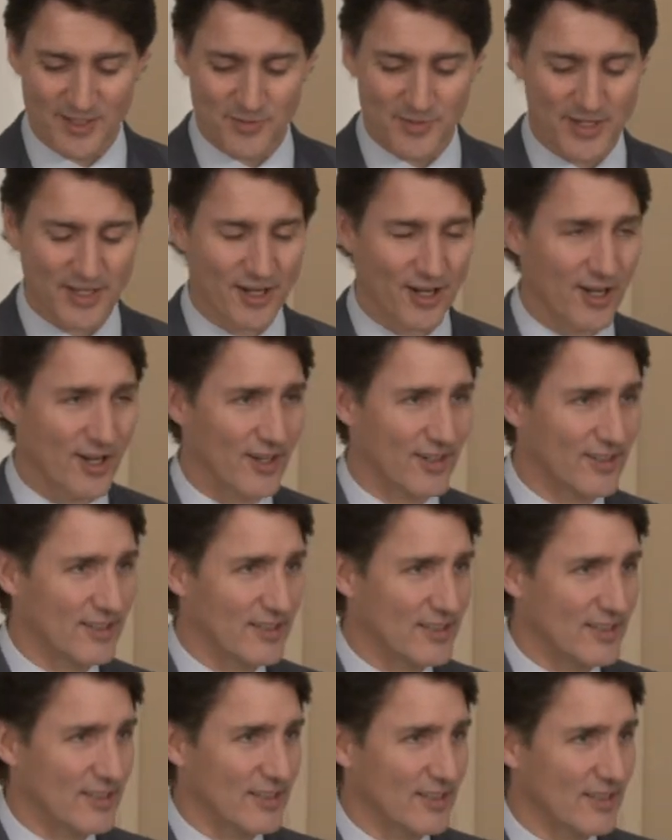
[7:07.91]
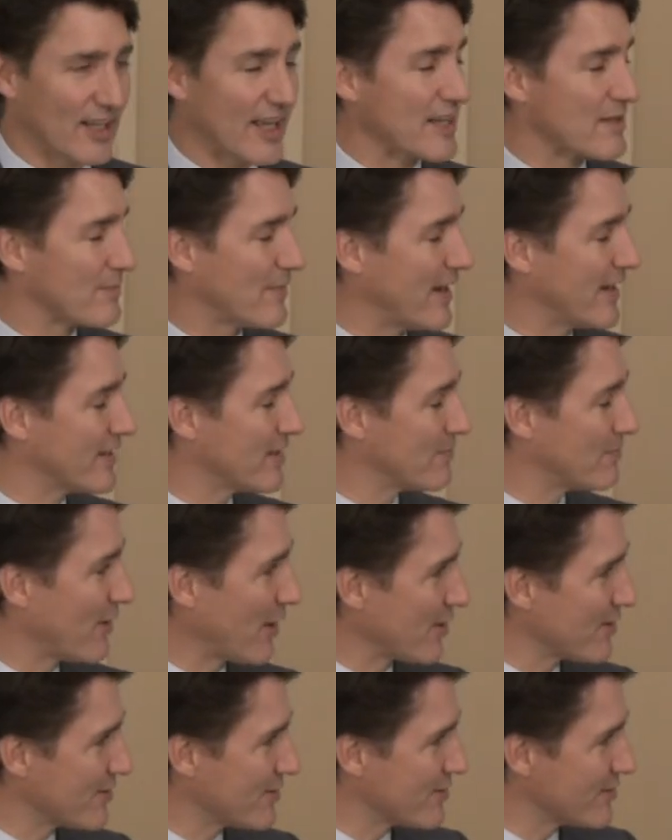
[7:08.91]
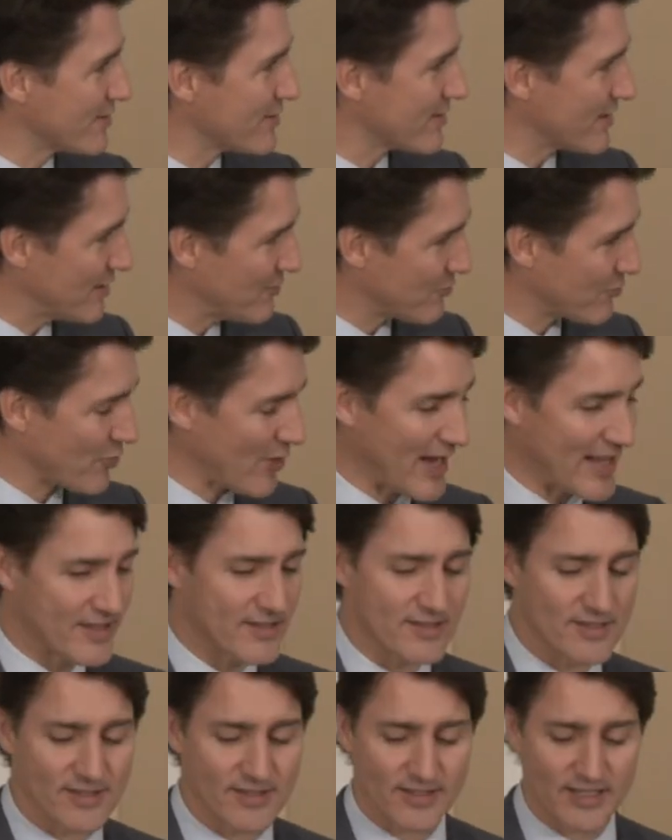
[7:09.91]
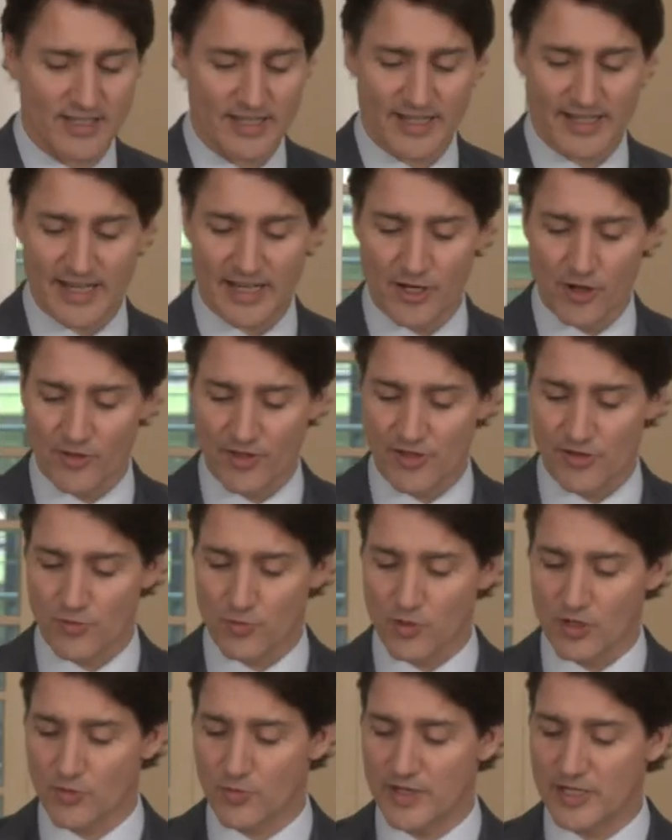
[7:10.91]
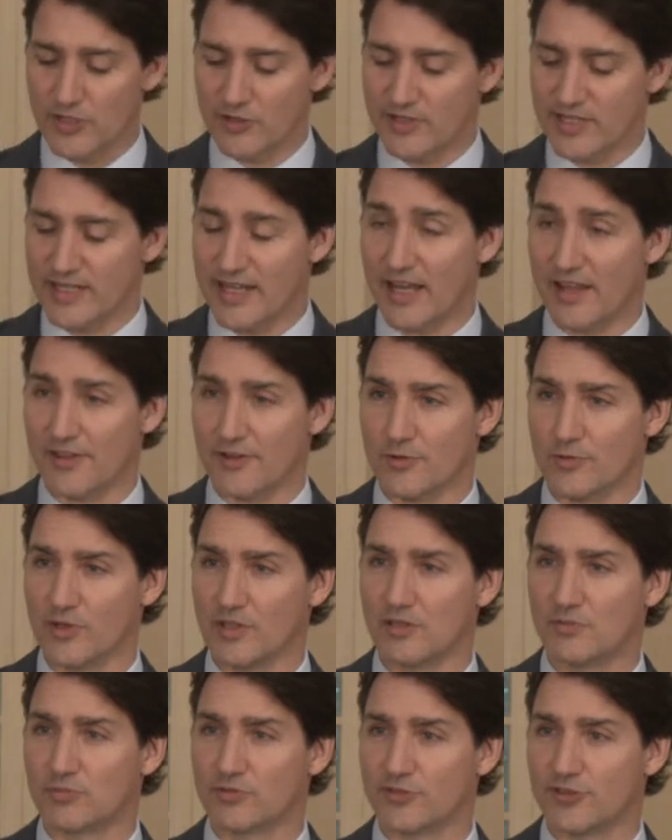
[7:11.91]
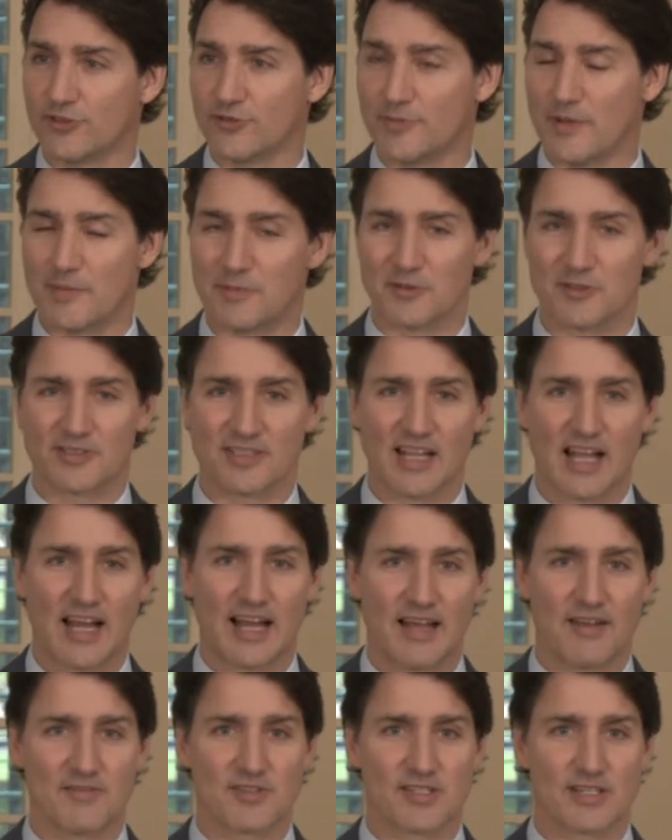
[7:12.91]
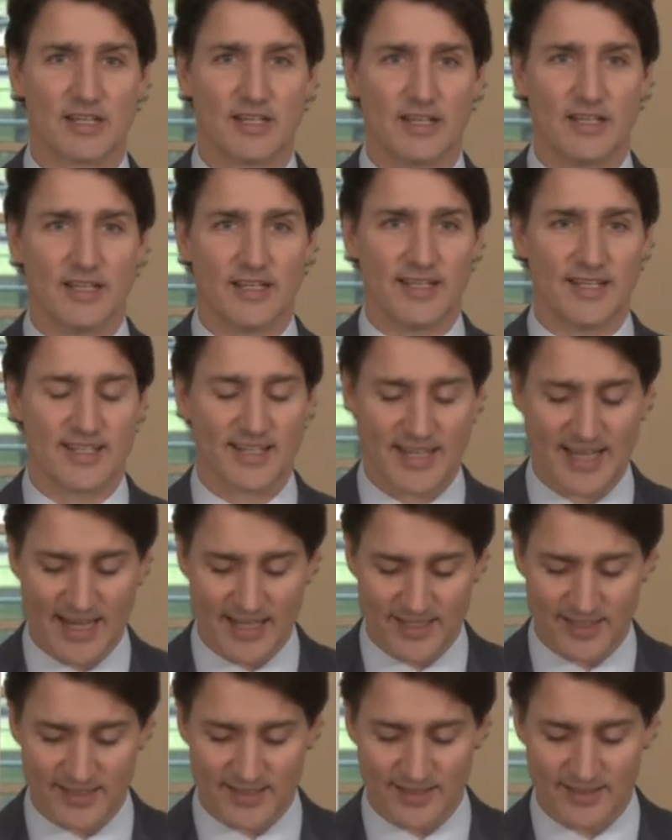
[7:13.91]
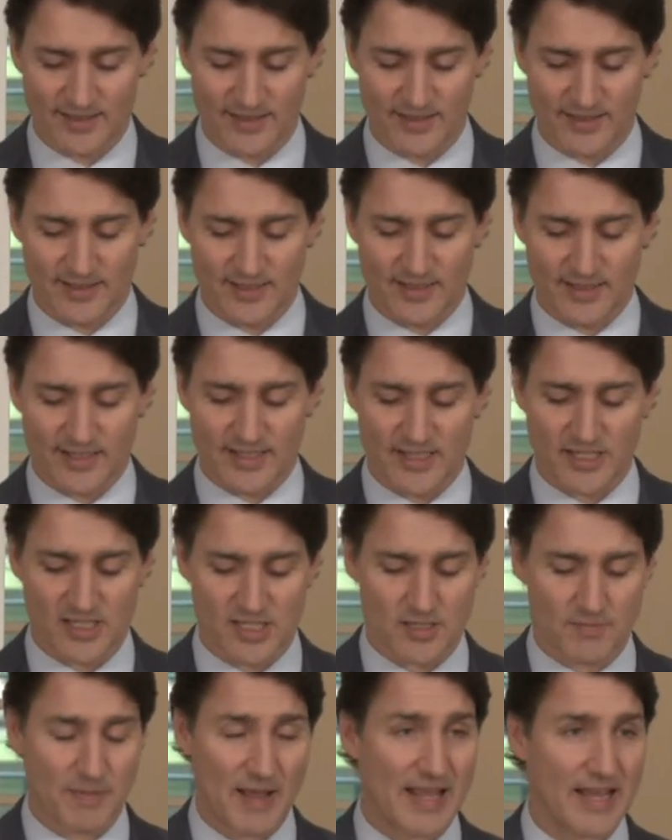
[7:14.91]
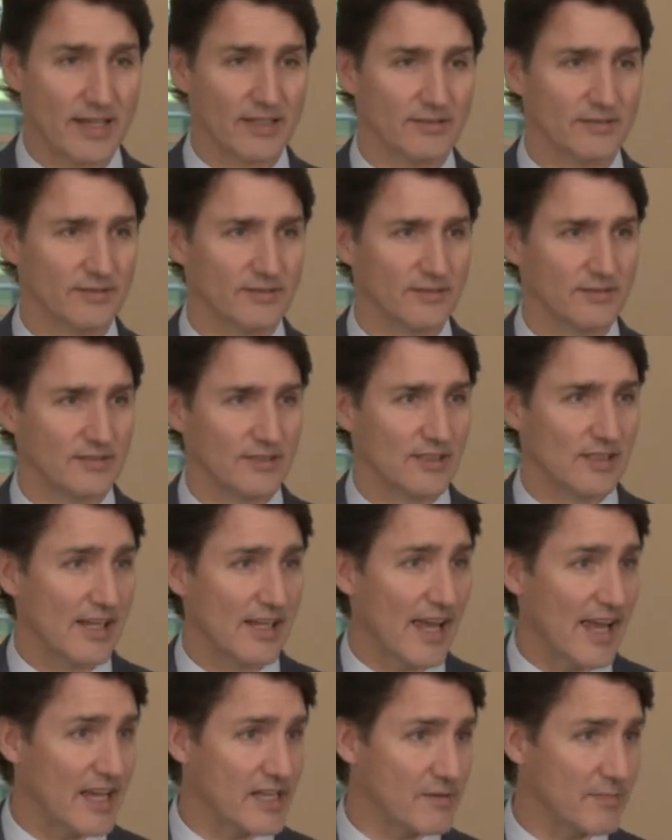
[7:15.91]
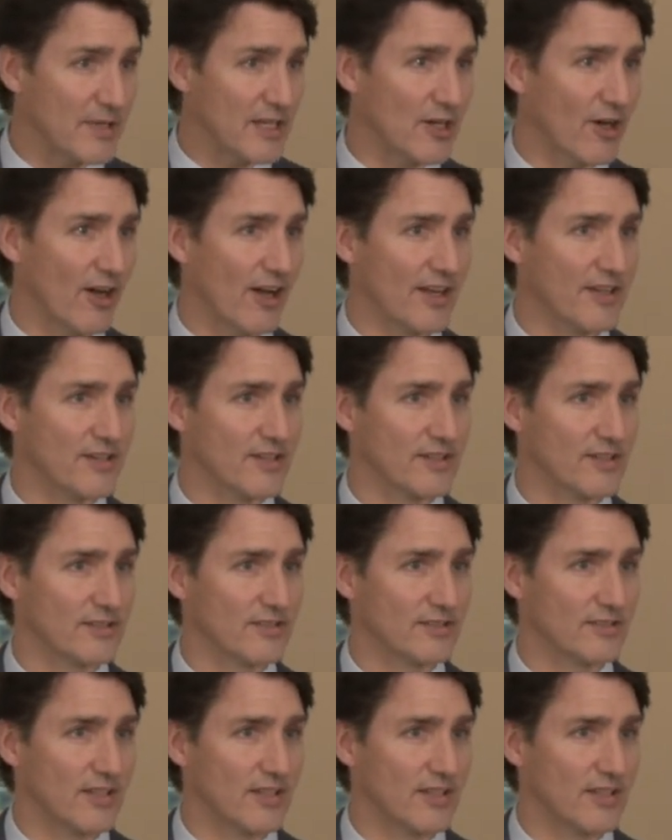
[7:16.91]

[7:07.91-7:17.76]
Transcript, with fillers: We are like-minded partners and friends, and I know that the work we do together will improve people's lives in Canada, in Spain, and beyond.